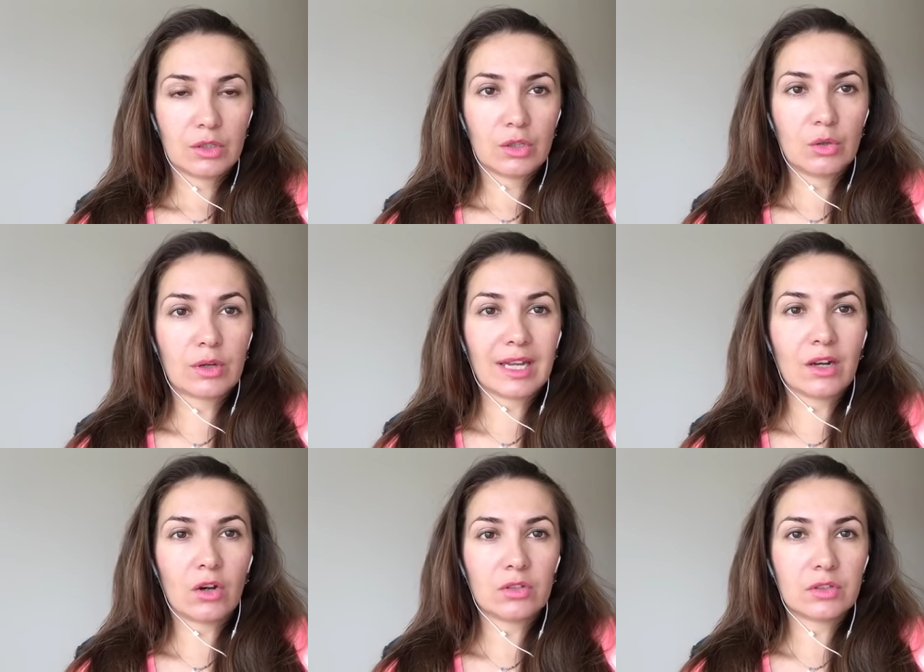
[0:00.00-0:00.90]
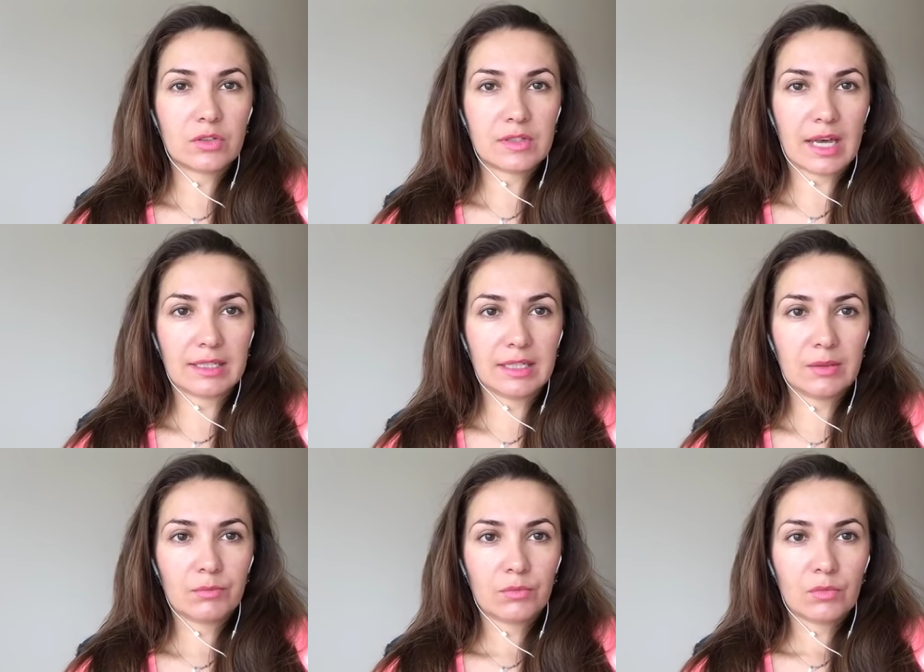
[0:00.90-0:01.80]
you cannot
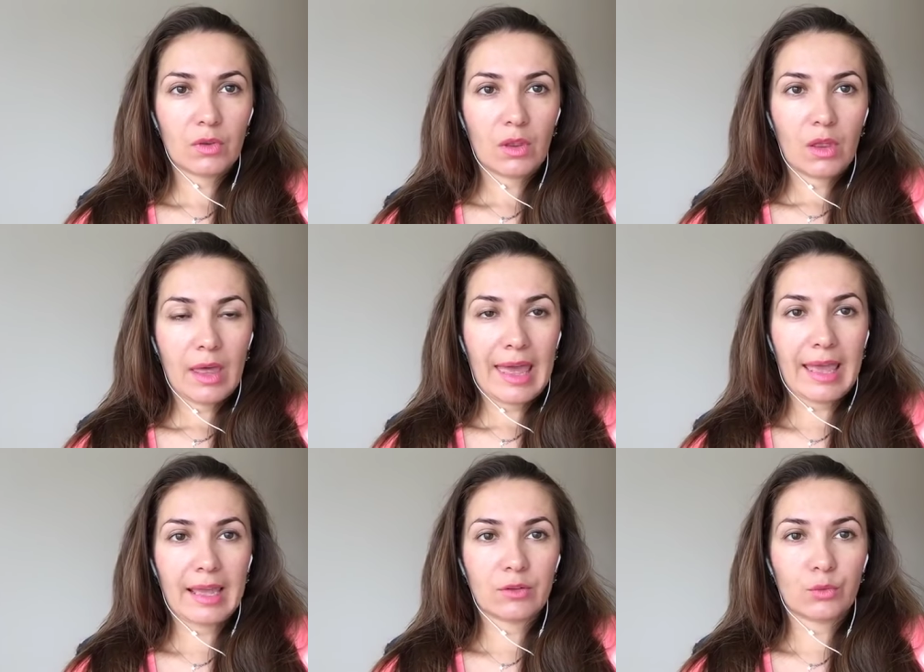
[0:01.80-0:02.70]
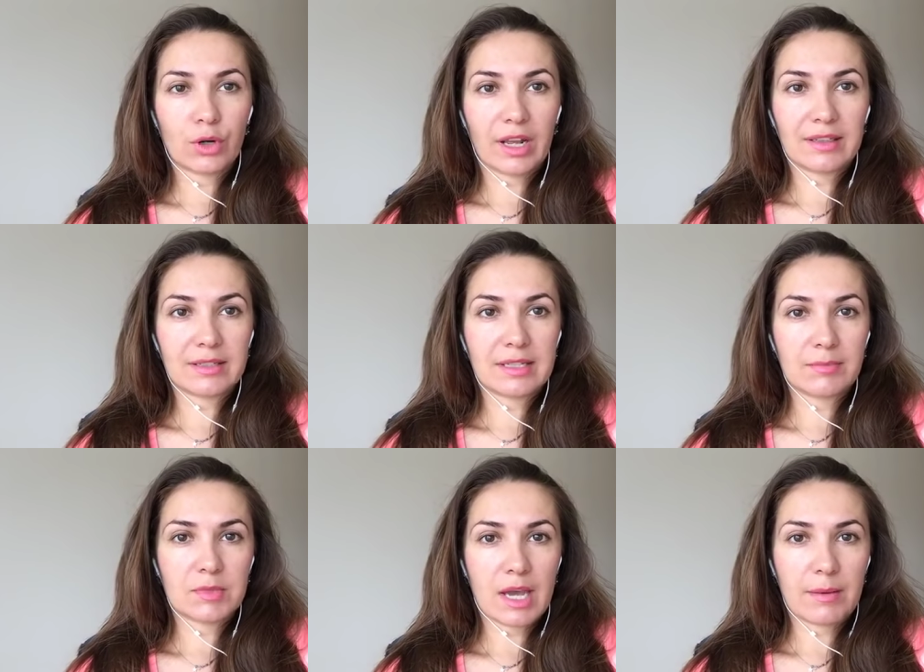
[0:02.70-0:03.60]
study and work at the
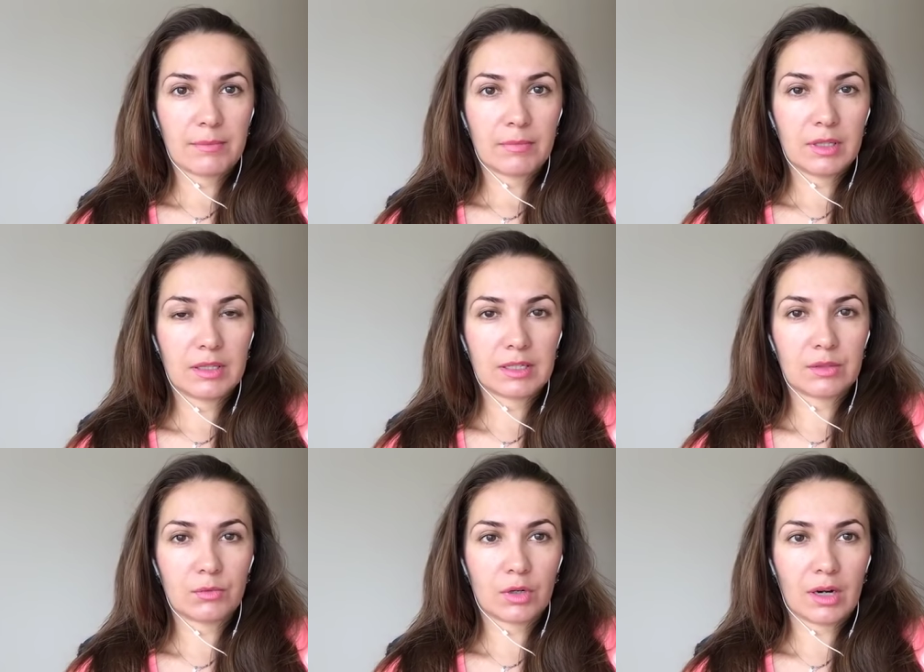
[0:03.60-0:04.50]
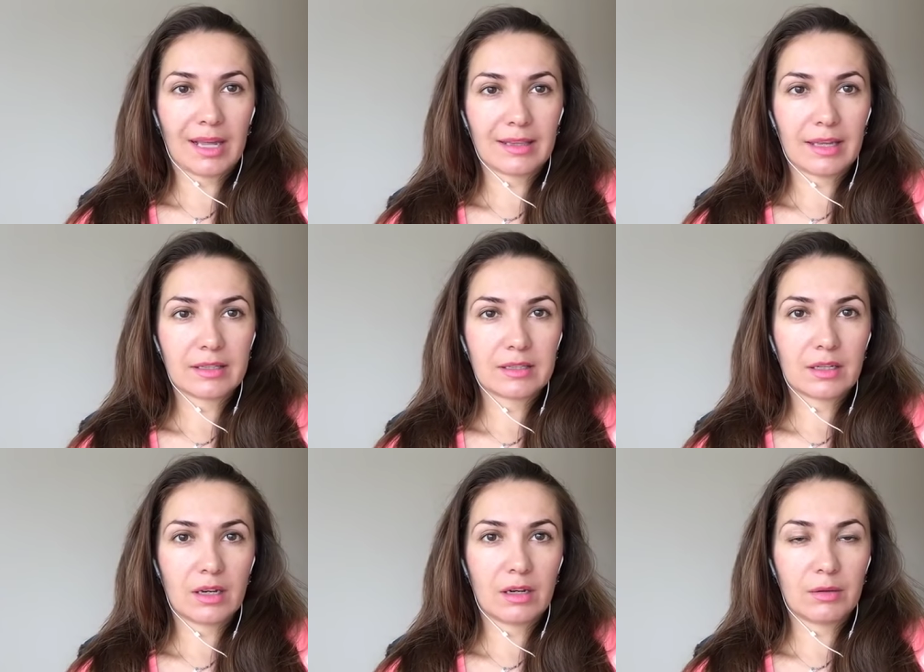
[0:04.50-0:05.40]
same time. It doesn't work like that.
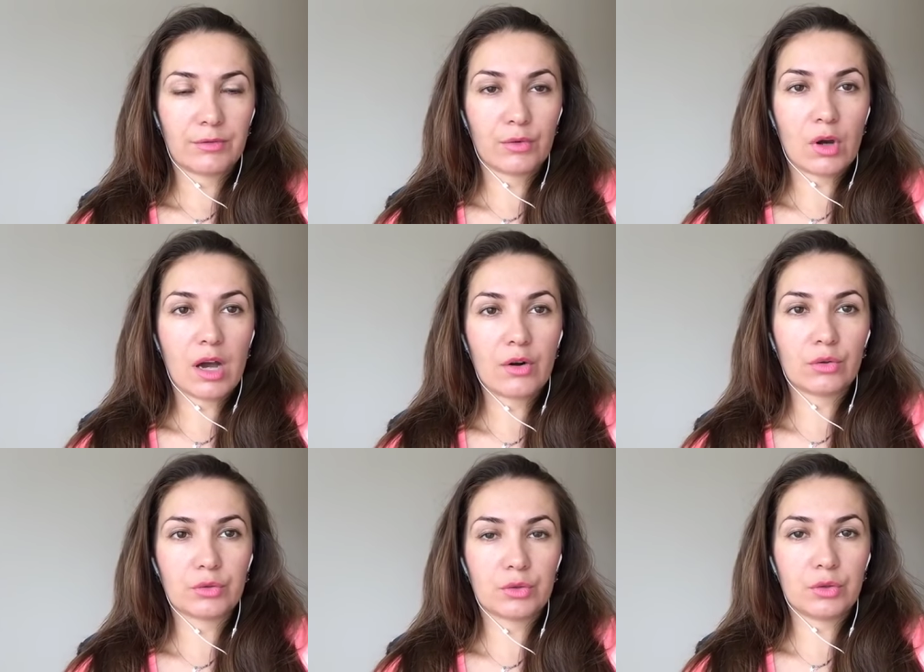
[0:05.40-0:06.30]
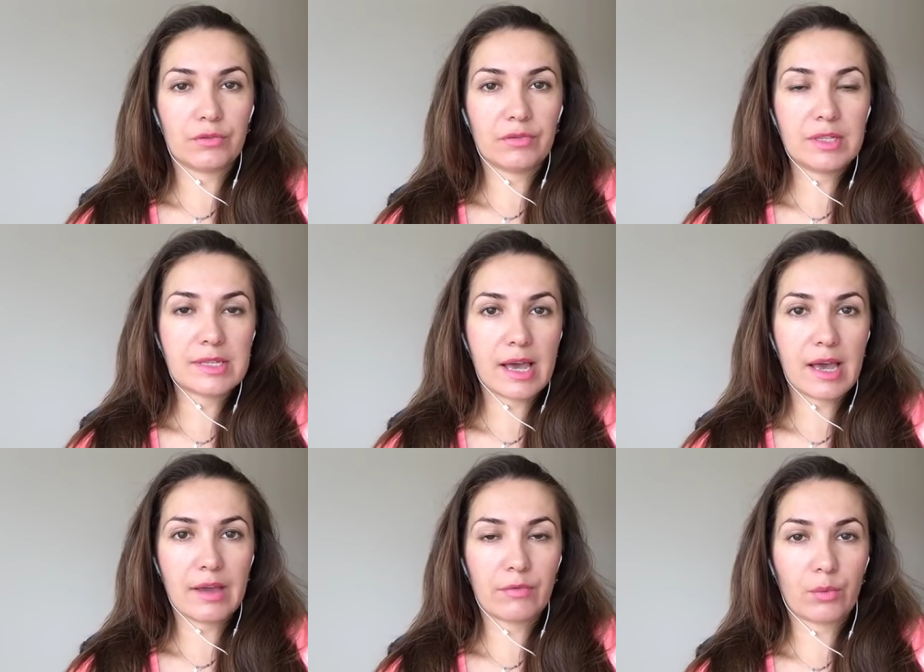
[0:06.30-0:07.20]
If you are on student
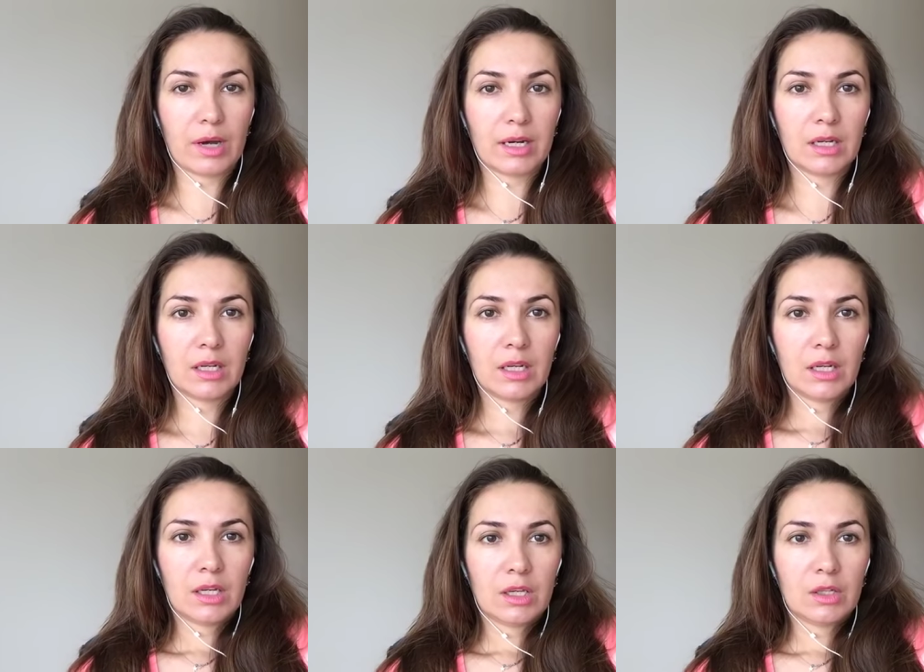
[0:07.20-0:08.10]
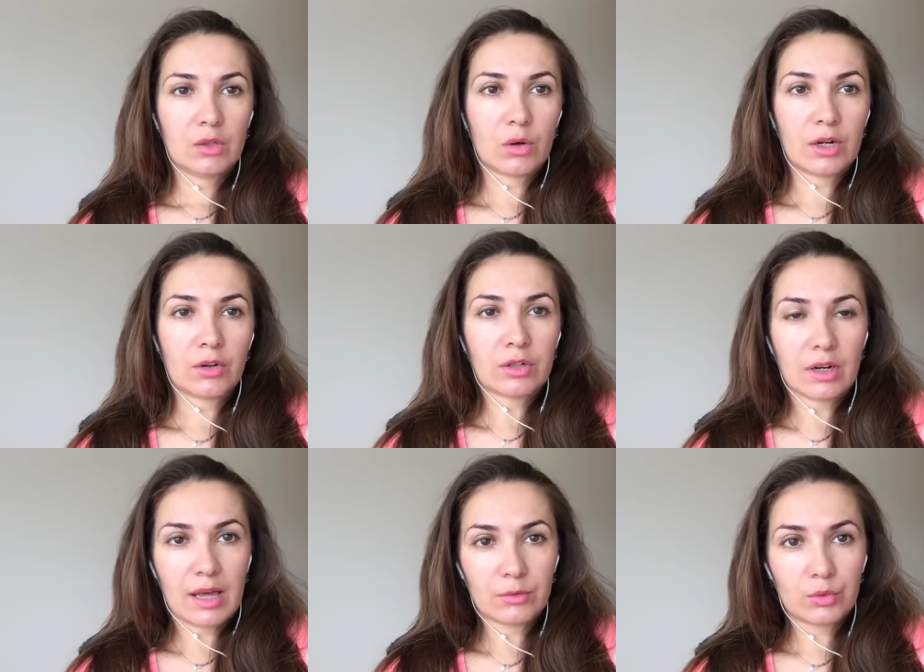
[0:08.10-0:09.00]
visa, F1, you are not
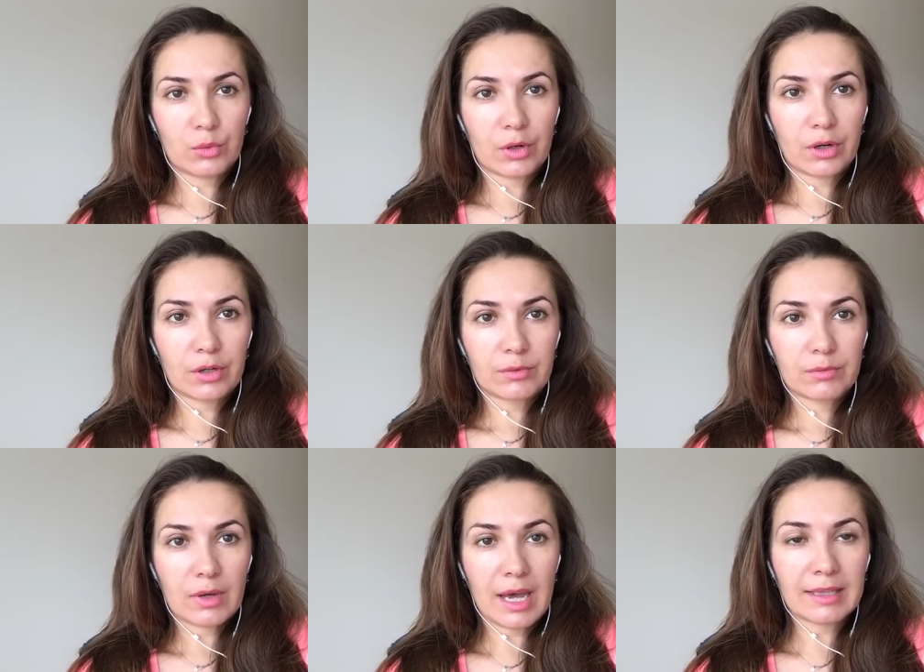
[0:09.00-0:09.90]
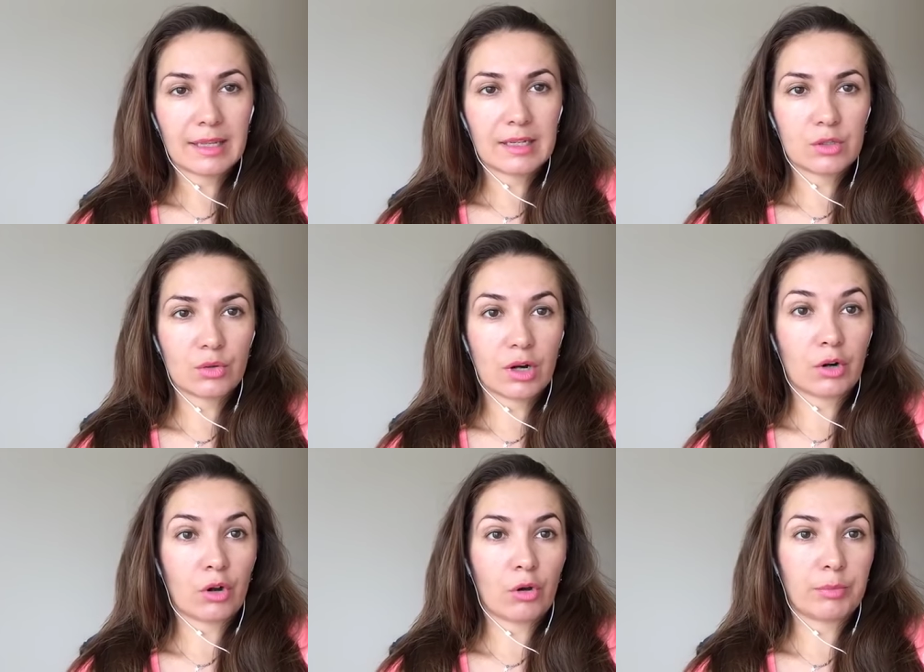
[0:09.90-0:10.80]
allowed to work unless you are
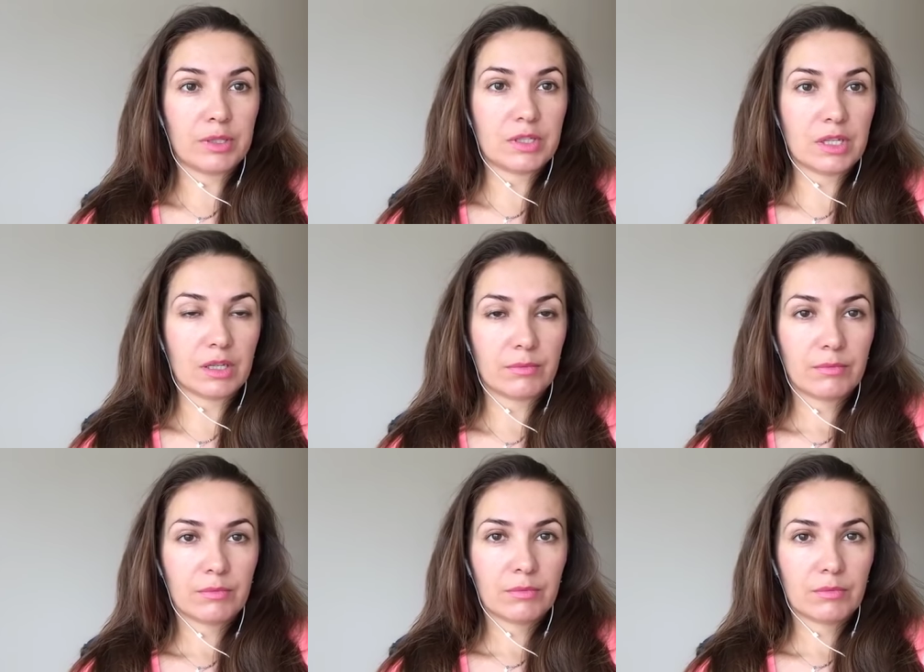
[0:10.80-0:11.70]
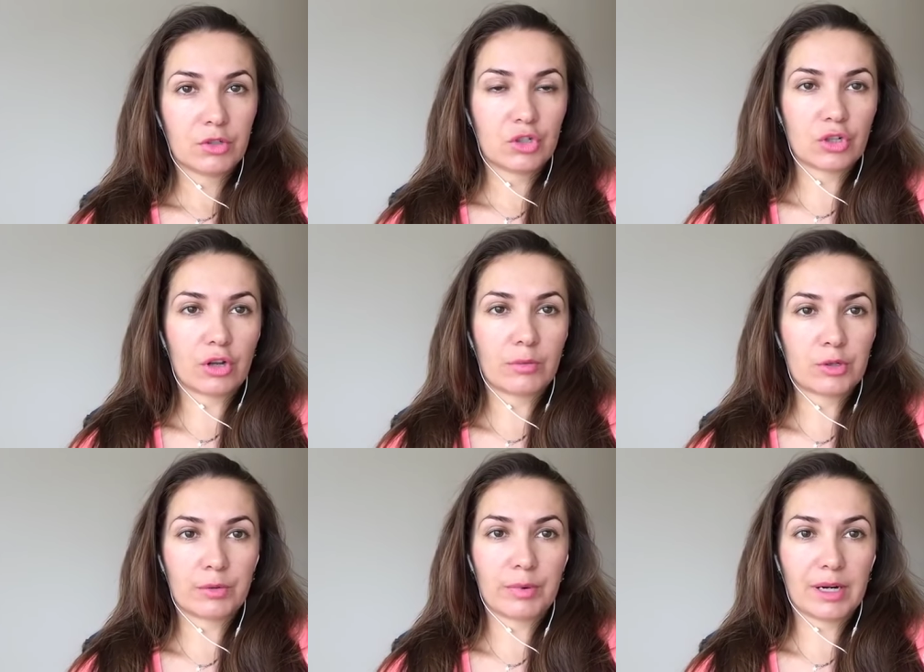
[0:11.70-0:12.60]
on OPT, which is
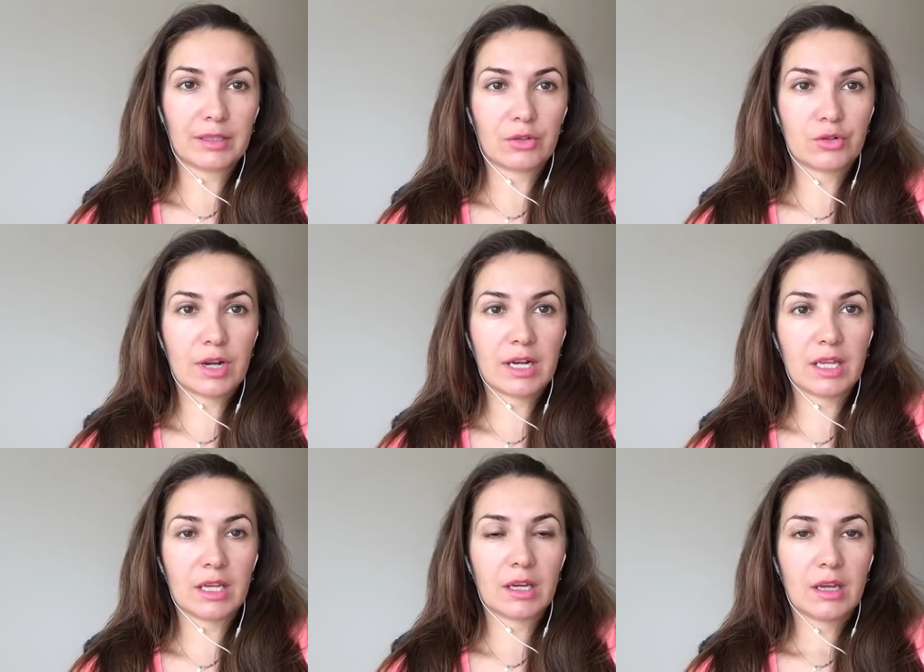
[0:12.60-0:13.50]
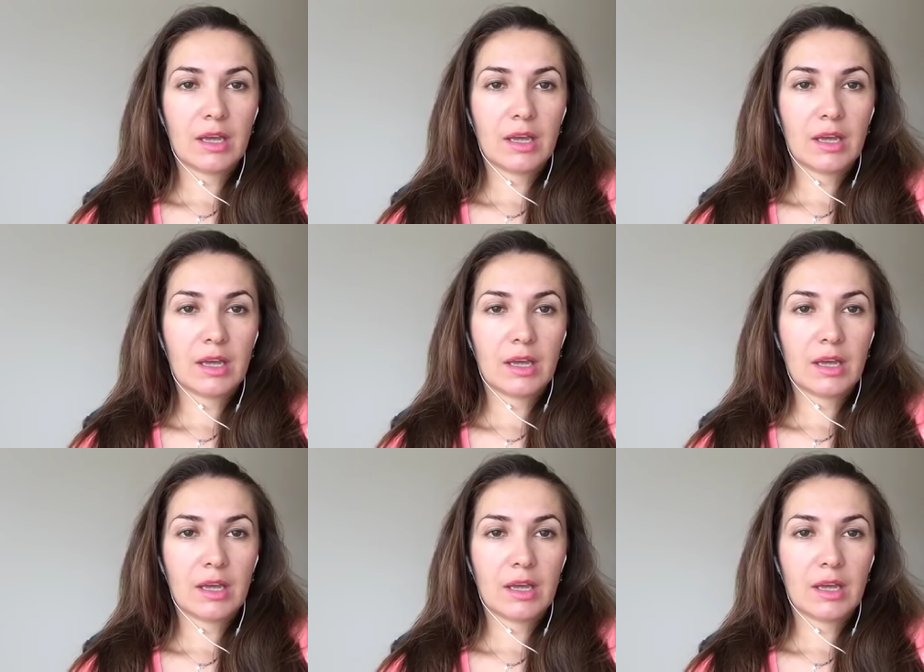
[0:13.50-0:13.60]
optional practical training,